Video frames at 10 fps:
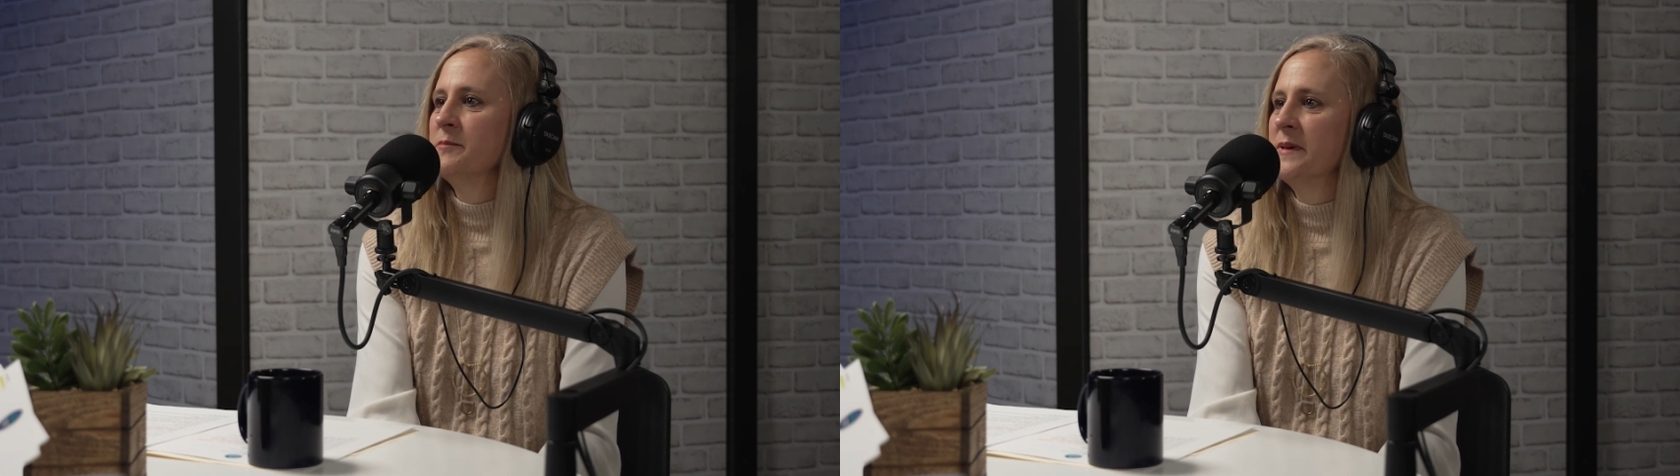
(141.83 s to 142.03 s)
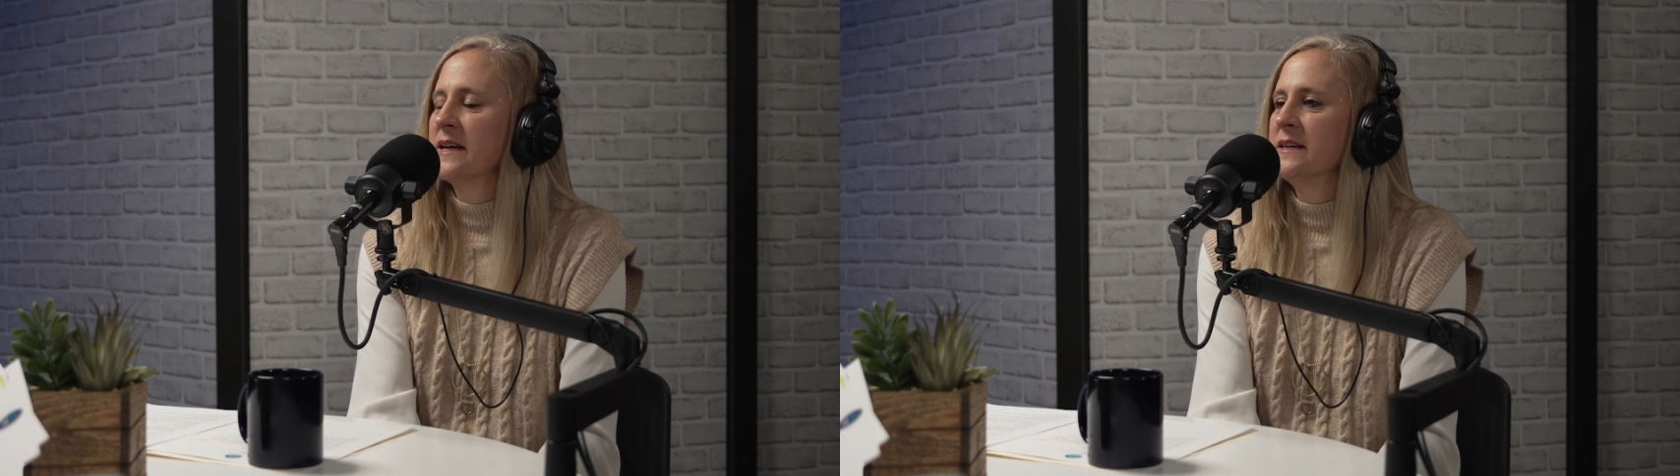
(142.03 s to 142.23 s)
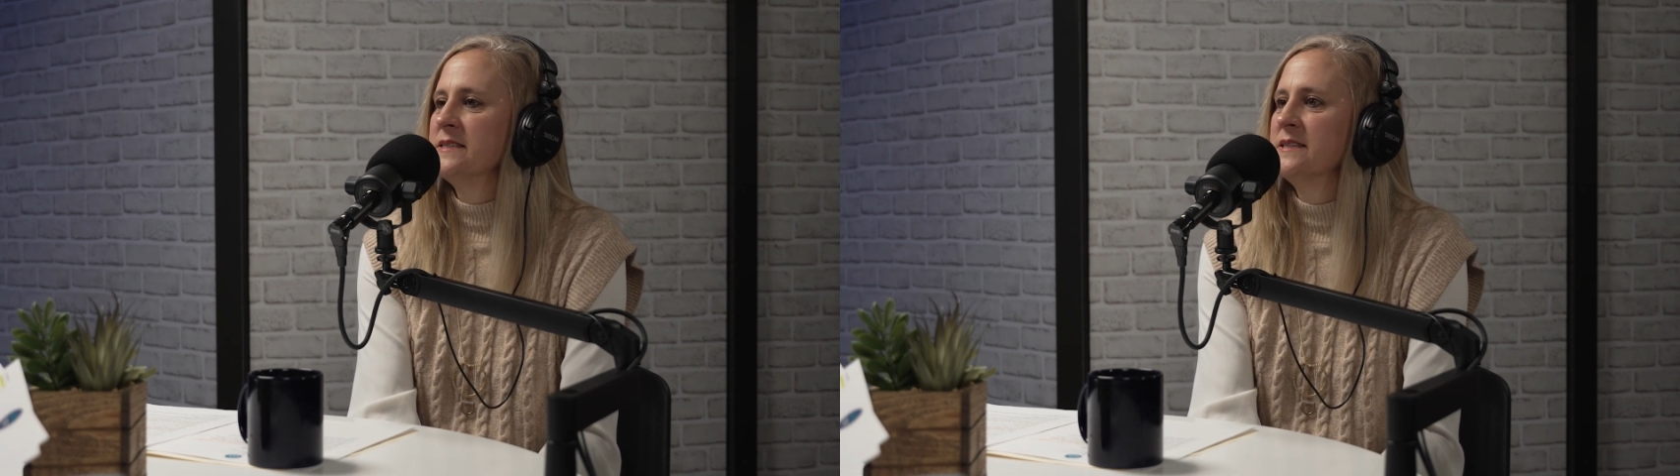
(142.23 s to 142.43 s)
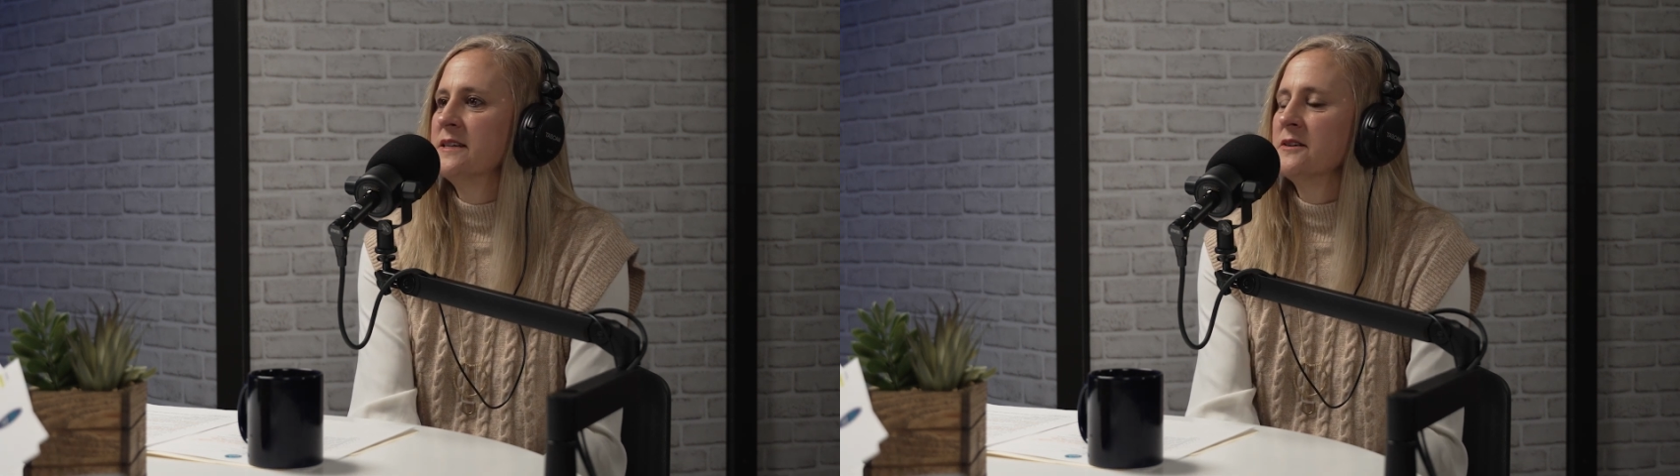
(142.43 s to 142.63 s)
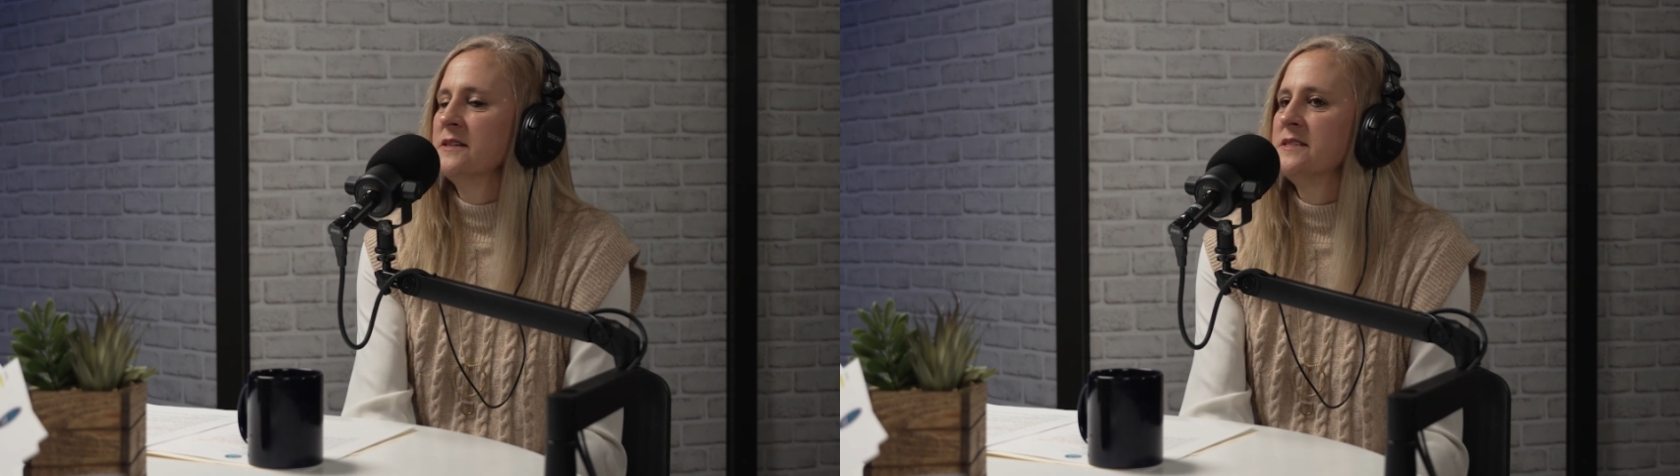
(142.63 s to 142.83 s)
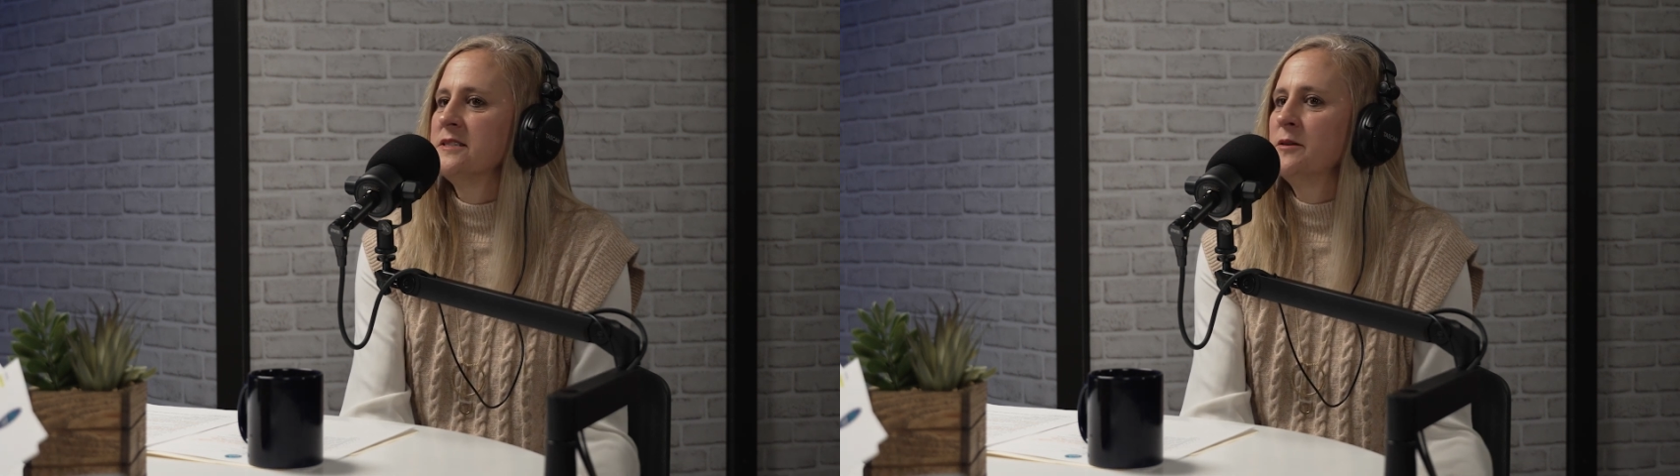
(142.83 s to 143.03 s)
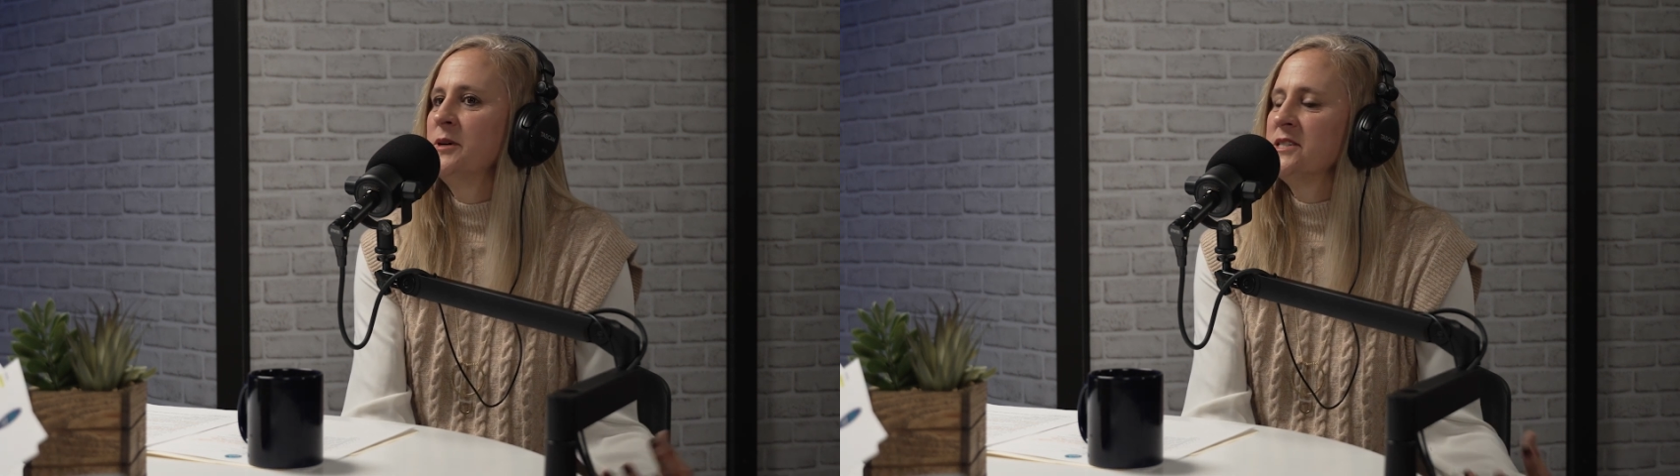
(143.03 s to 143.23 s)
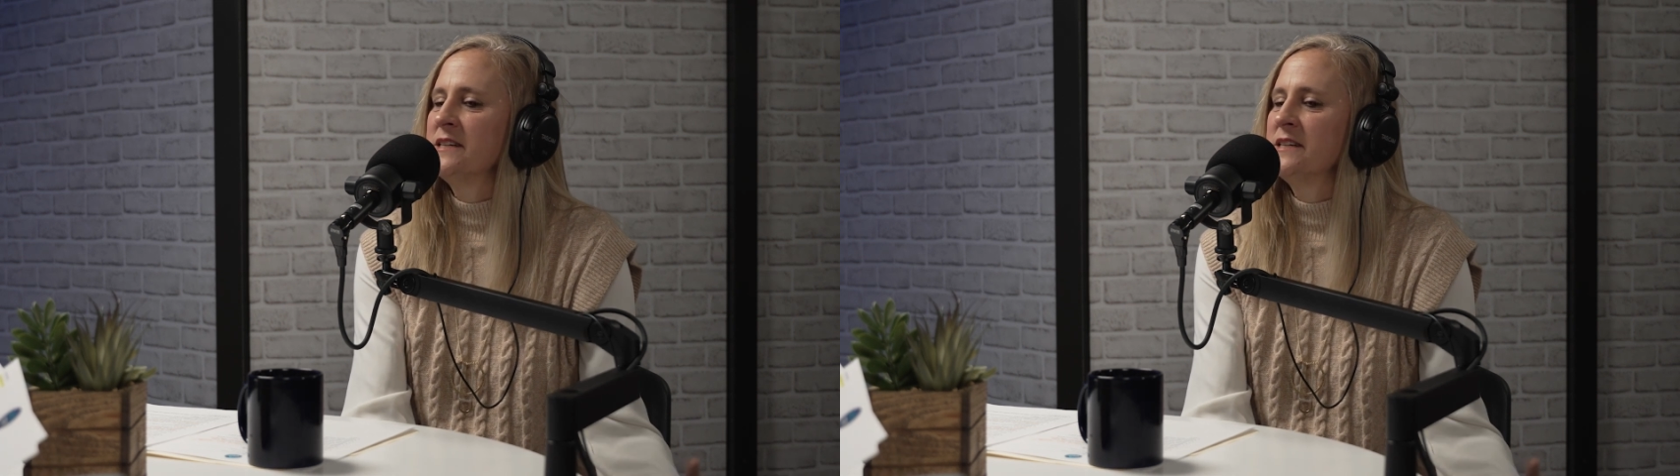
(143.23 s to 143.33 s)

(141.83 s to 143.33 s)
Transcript: because there is so much